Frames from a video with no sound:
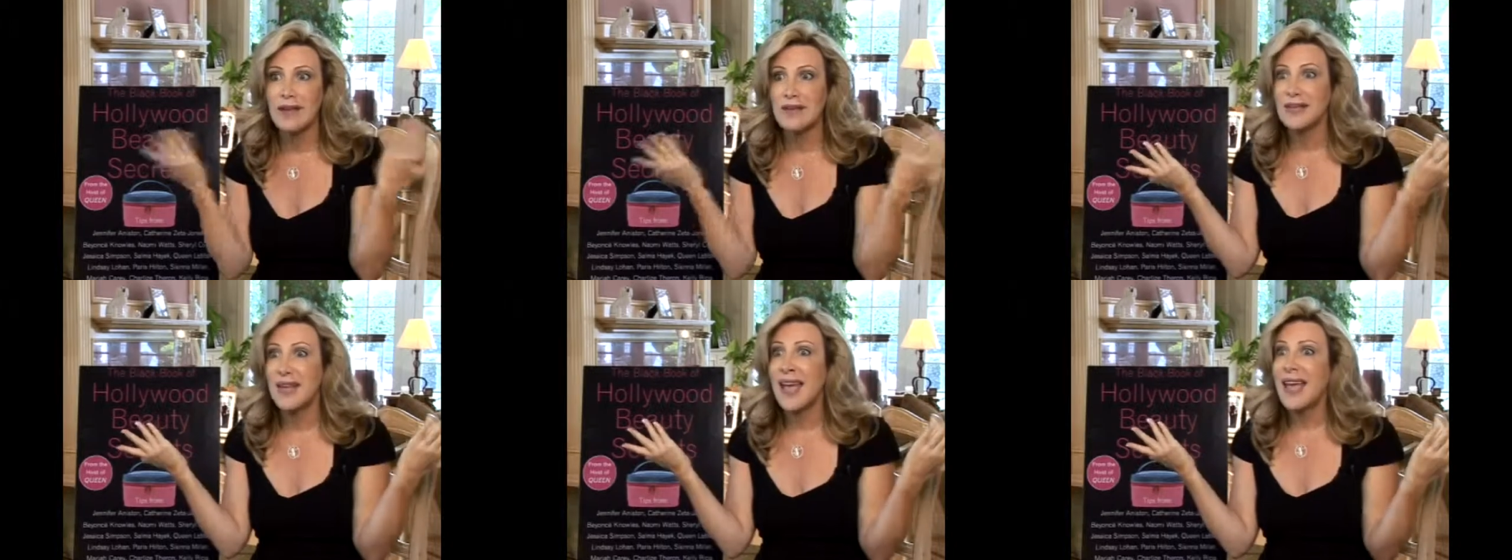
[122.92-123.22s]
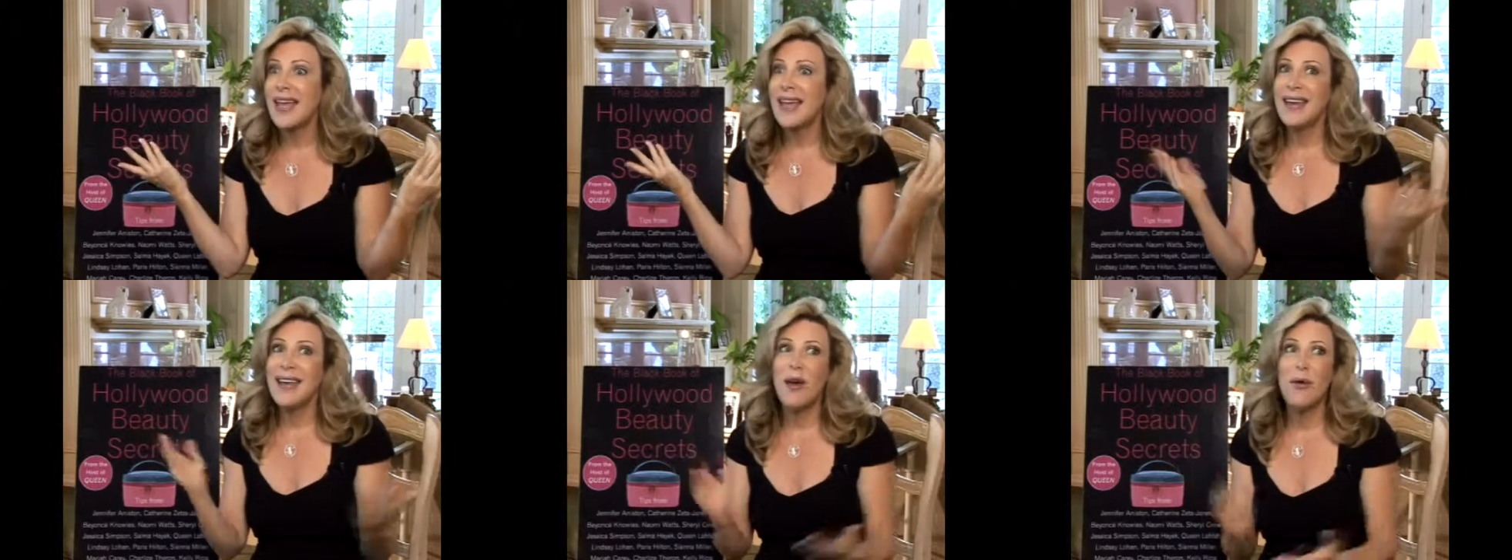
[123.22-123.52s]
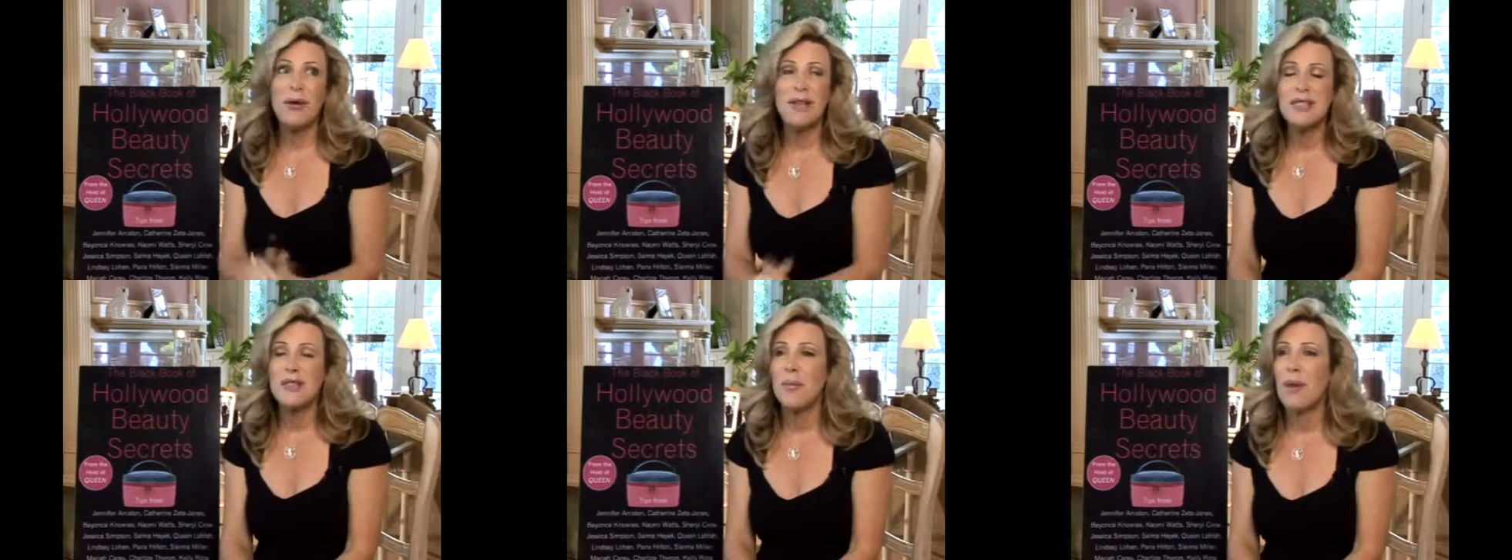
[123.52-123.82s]
face.
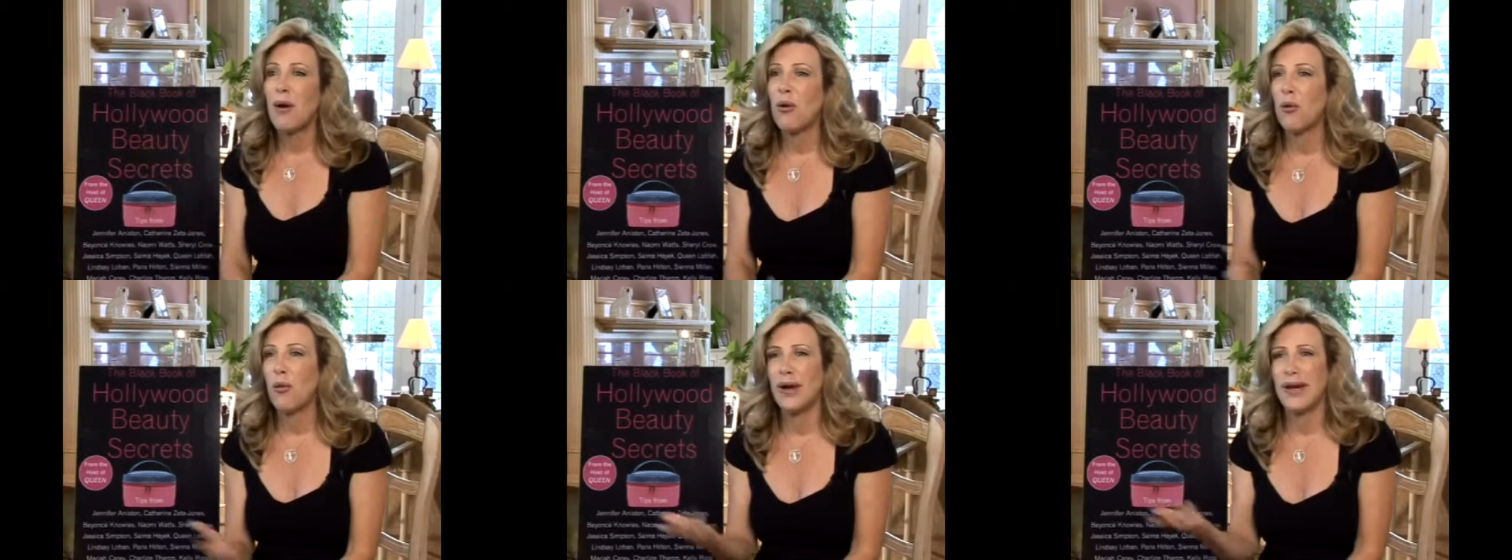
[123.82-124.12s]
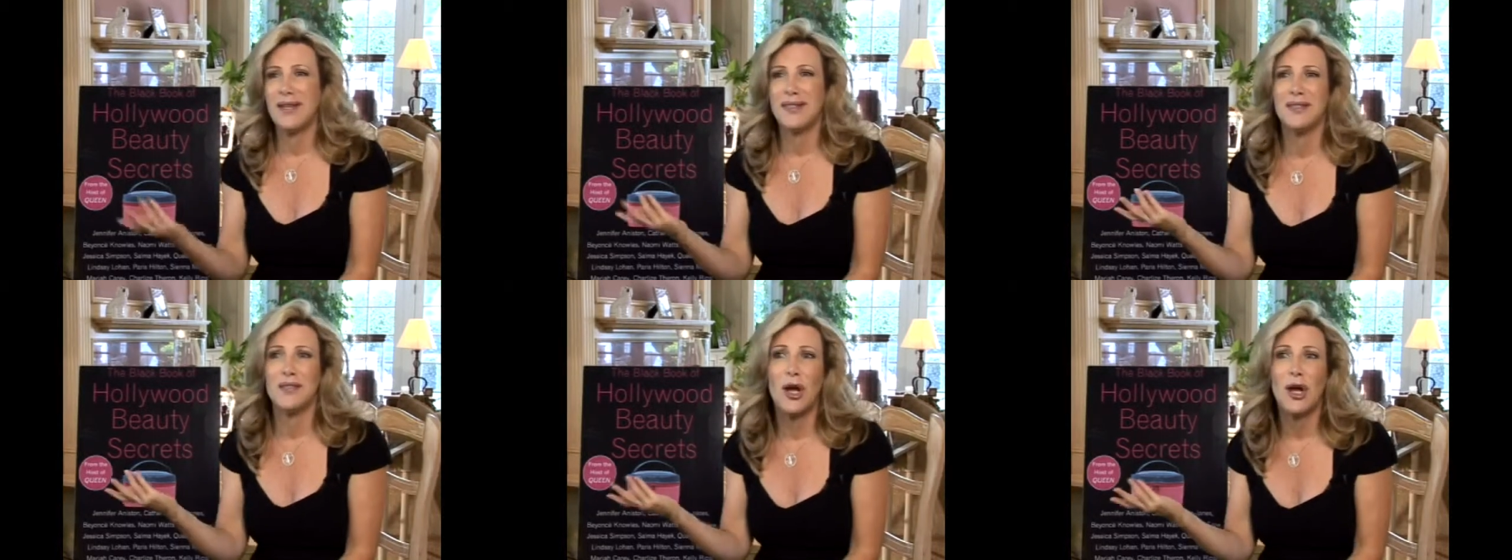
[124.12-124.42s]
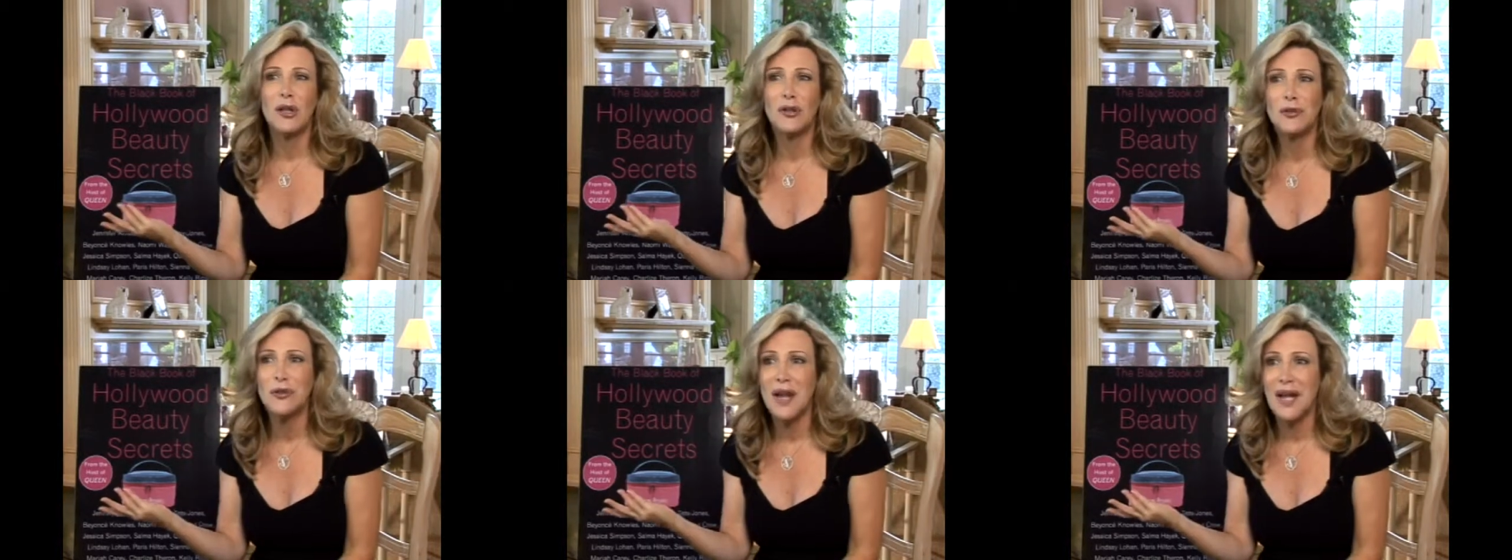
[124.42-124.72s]
Now it's about, what,
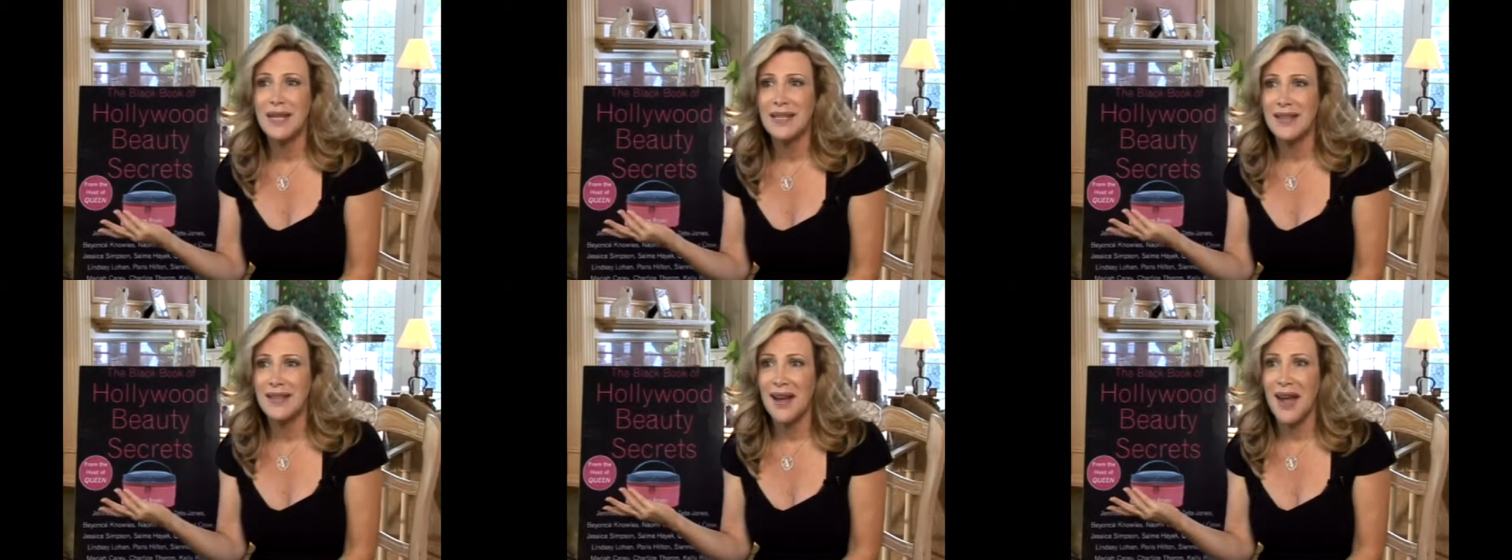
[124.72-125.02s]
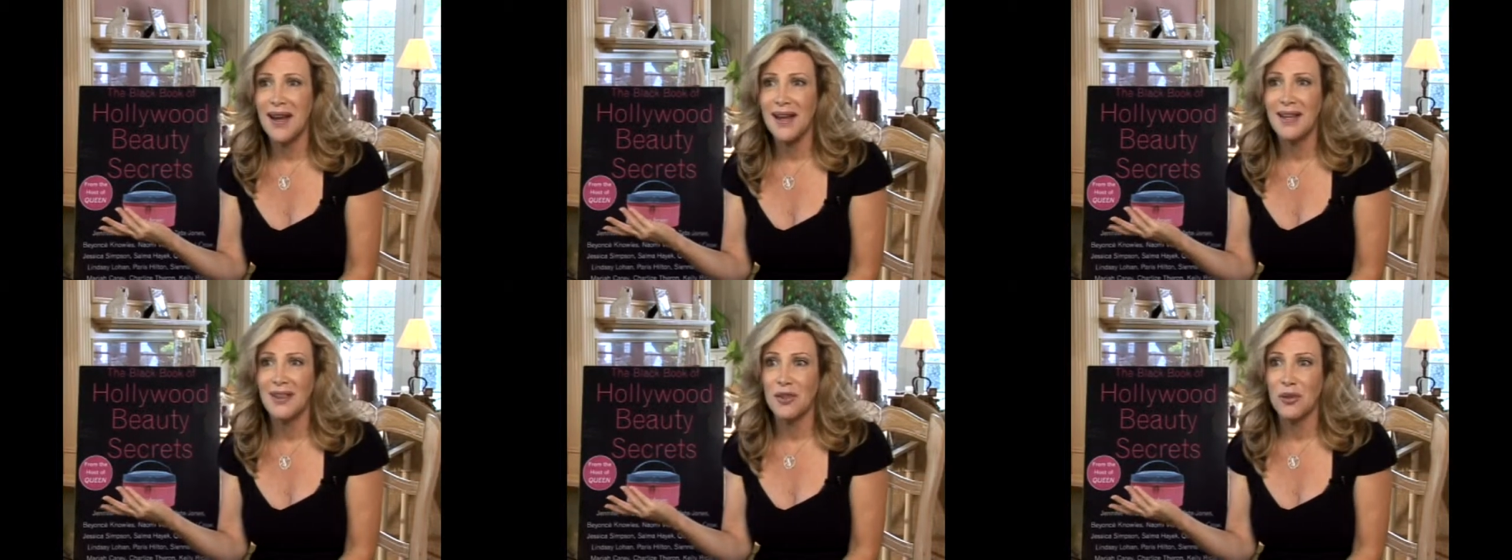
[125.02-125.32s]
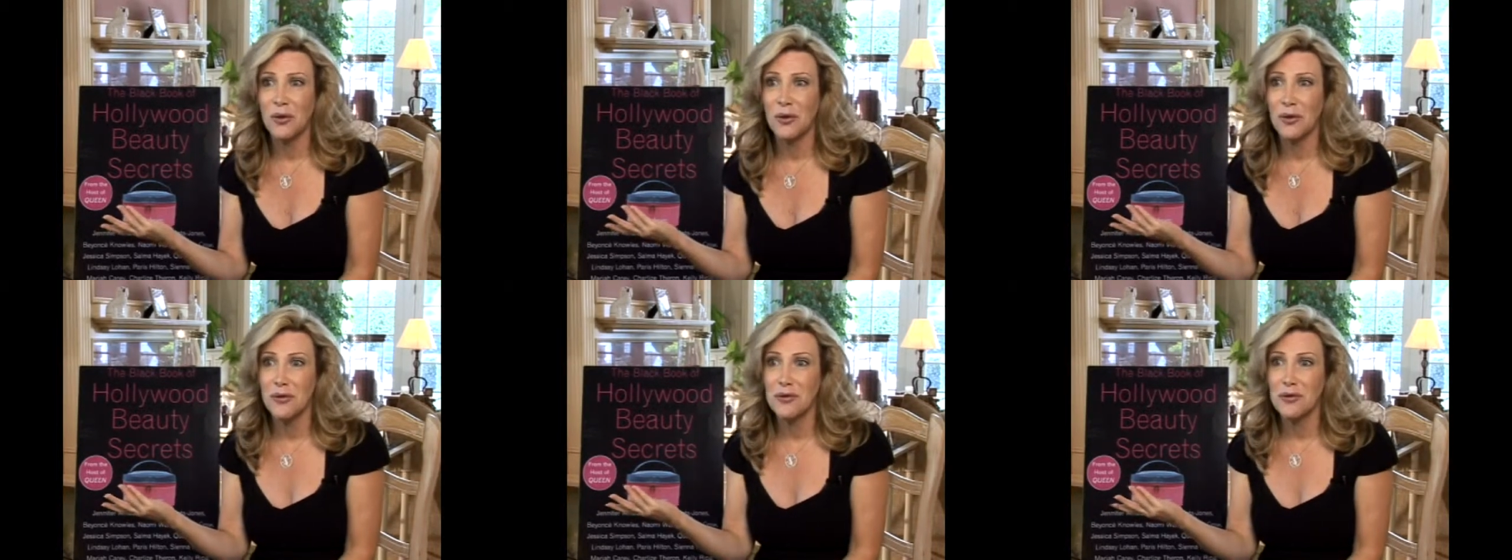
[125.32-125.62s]
$1.99
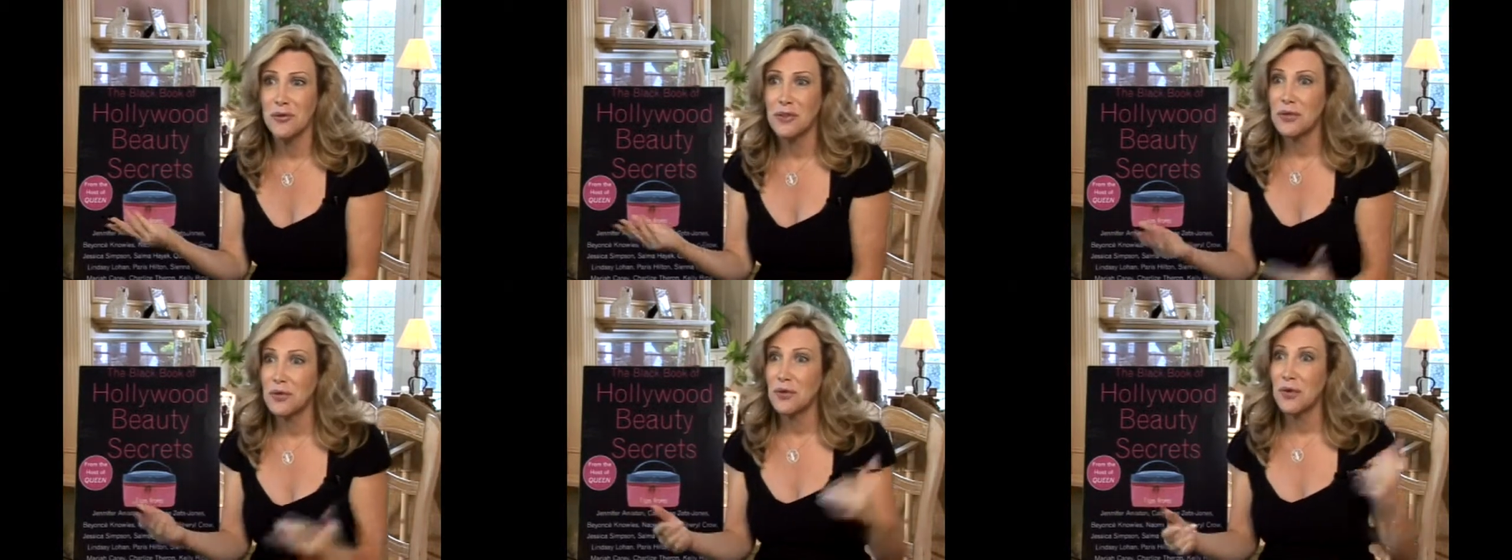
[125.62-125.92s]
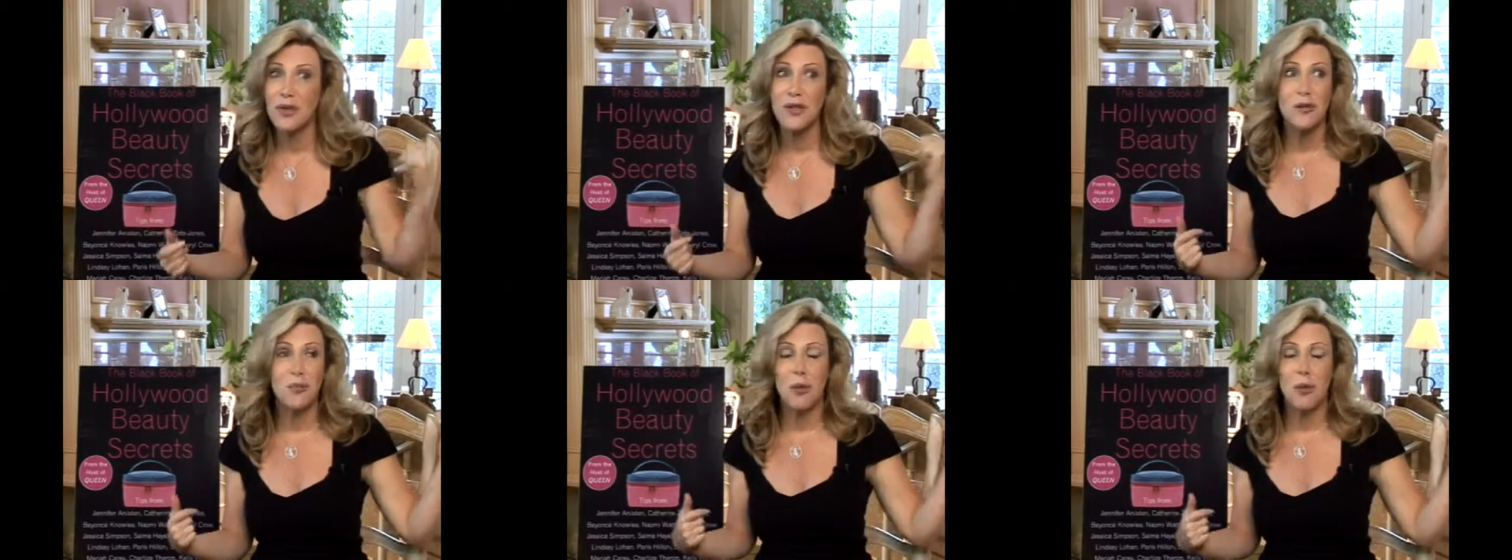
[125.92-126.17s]
at the grocery store,